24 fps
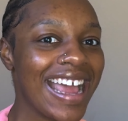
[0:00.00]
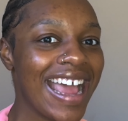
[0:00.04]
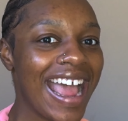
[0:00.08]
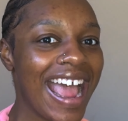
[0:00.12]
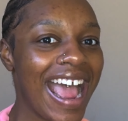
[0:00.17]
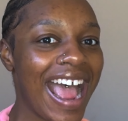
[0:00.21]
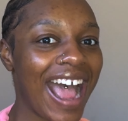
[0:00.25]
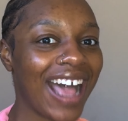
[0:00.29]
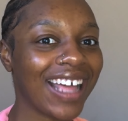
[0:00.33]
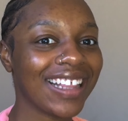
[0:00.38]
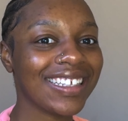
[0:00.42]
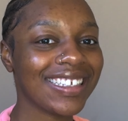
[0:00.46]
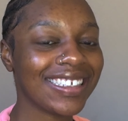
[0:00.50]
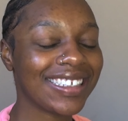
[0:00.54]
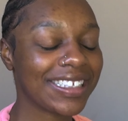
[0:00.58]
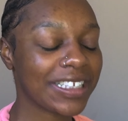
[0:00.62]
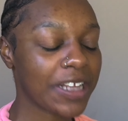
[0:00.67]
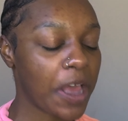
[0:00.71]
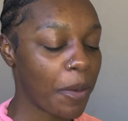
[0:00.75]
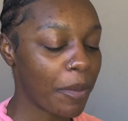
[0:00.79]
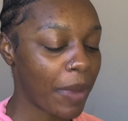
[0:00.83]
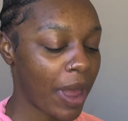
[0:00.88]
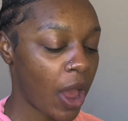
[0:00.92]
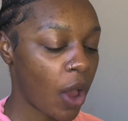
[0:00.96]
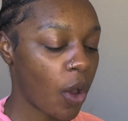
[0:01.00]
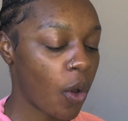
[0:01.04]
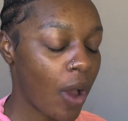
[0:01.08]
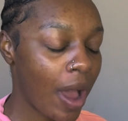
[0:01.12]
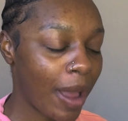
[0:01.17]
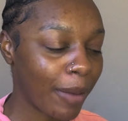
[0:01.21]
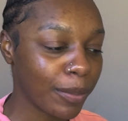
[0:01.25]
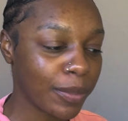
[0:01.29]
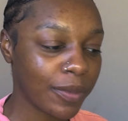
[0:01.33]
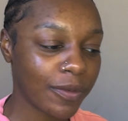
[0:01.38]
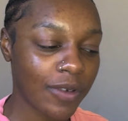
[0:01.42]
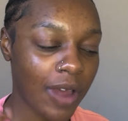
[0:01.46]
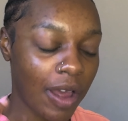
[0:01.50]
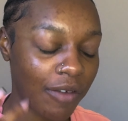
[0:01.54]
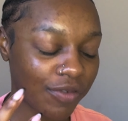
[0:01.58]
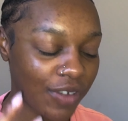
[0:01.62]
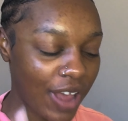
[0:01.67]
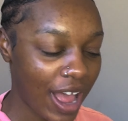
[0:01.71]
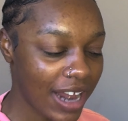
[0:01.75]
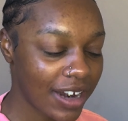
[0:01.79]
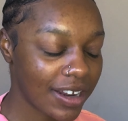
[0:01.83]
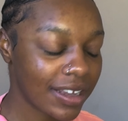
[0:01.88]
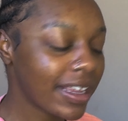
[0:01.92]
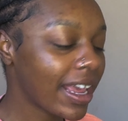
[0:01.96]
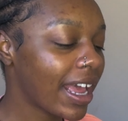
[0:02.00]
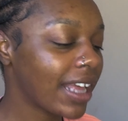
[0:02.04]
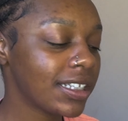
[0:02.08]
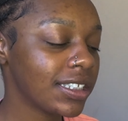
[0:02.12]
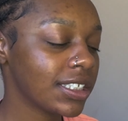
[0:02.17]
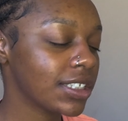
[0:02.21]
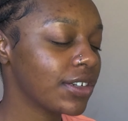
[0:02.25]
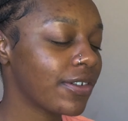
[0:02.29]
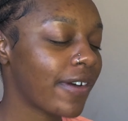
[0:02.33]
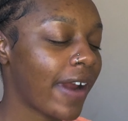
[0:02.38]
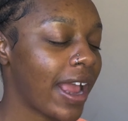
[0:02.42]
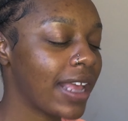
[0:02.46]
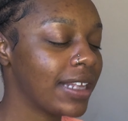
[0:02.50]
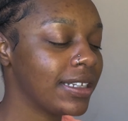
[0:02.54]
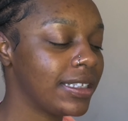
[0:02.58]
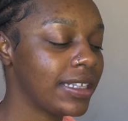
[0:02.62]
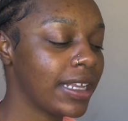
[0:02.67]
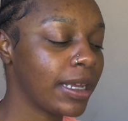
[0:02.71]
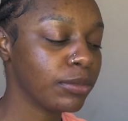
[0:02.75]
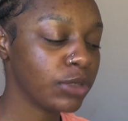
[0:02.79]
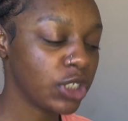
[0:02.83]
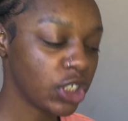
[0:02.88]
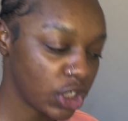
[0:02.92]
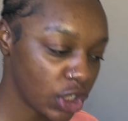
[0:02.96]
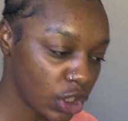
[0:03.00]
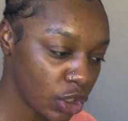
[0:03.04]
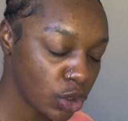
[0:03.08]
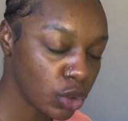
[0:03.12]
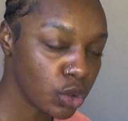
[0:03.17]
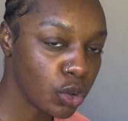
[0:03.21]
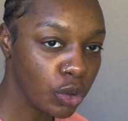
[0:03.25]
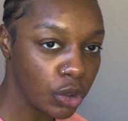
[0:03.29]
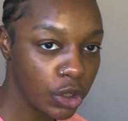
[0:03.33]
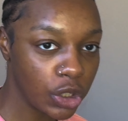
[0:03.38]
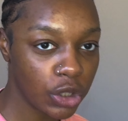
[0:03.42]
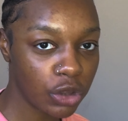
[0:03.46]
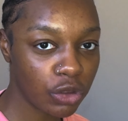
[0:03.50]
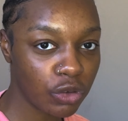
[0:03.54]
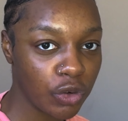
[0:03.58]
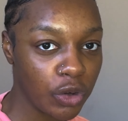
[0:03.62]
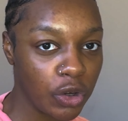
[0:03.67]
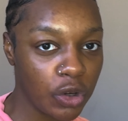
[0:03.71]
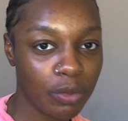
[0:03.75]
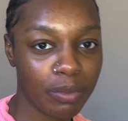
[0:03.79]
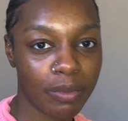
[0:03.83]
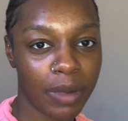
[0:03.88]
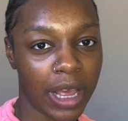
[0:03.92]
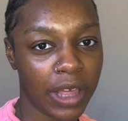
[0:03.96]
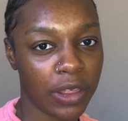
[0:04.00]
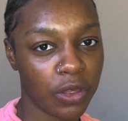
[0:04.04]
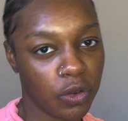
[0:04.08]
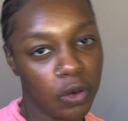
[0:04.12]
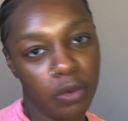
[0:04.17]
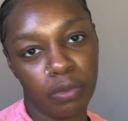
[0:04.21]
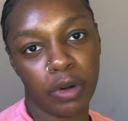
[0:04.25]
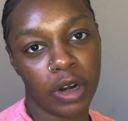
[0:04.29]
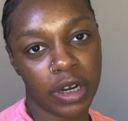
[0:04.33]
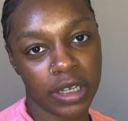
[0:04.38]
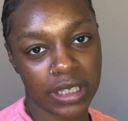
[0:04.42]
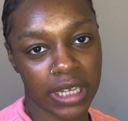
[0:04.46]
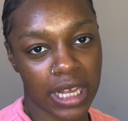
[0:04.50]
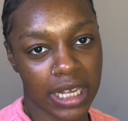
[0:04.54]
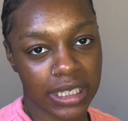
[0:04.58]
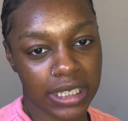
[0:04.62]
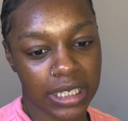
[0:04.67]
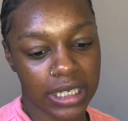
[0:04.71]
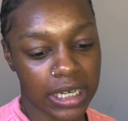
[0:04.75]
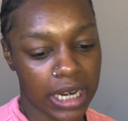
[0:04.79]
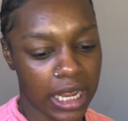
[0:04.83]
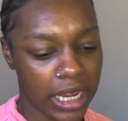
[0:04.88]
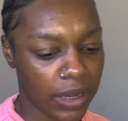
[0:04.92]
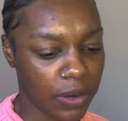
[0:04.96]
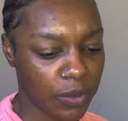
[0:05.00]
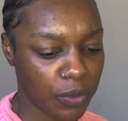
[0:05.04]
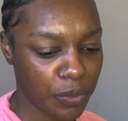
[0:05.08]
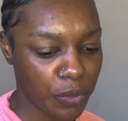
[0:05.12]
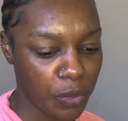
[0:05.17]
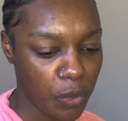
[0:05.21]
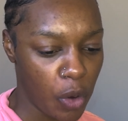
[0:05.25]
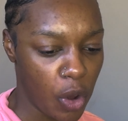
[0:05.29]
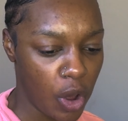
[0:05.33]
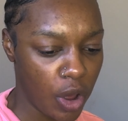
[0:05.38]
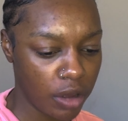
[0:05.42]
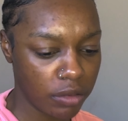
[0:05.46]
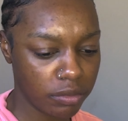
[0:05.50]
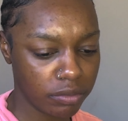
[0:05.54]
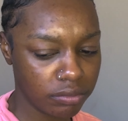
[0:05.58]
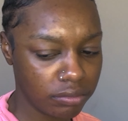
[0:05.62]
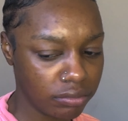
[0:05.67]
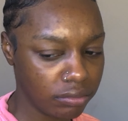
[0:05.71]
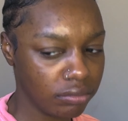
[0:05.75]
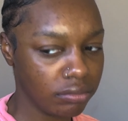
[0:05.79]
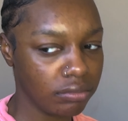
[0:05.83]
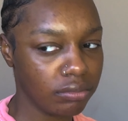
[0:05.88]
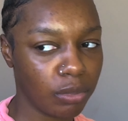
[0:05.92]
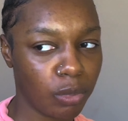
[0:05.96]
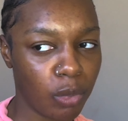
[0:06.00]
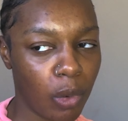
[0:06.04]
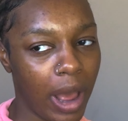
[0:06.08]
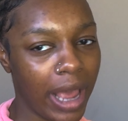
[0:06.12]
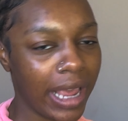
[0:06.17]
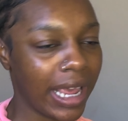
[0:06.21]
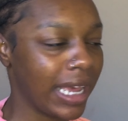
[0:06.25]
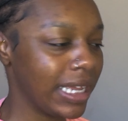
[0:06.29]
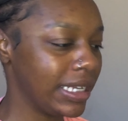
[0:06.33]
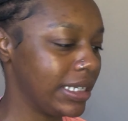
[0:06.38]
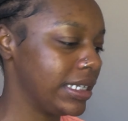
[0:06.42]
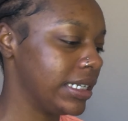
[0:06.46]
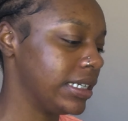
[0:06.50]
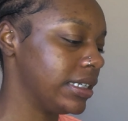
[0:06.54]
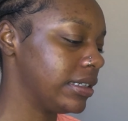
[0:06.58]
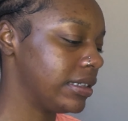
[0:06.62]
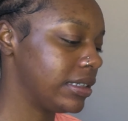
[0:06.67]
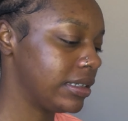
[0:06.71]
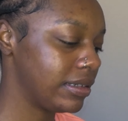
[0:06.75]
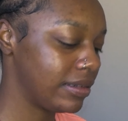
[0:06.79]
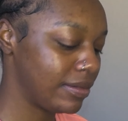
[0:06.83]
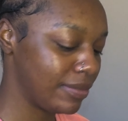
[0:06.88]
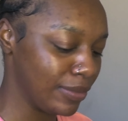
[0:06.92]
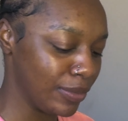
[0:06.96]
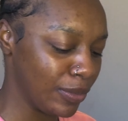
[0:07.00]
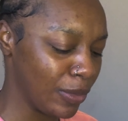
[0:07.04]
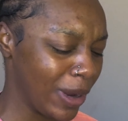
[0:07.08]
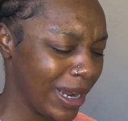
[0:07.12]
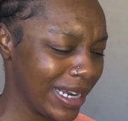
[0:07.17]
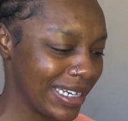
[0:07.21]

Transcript: how this has come out. I've kind of categorized it. I'm just going to talk you through my thought process and like why I did what I